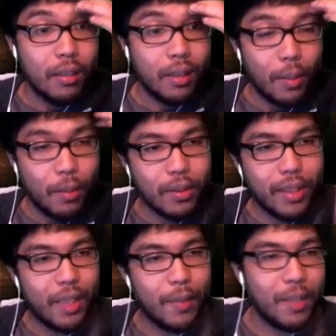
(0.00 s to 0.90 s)
Doubles
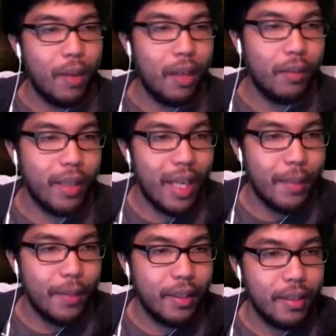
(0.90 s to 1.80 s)
the enemy spawn rate.
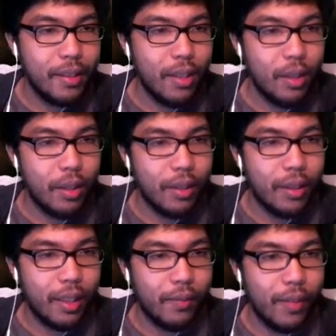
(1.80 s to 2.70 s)
Amethyst, 100
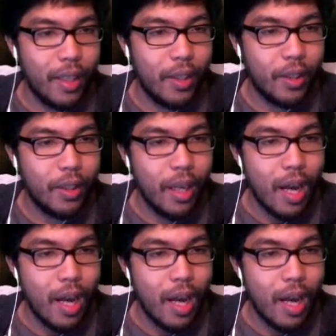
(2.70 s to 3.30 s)
Undying Flesh.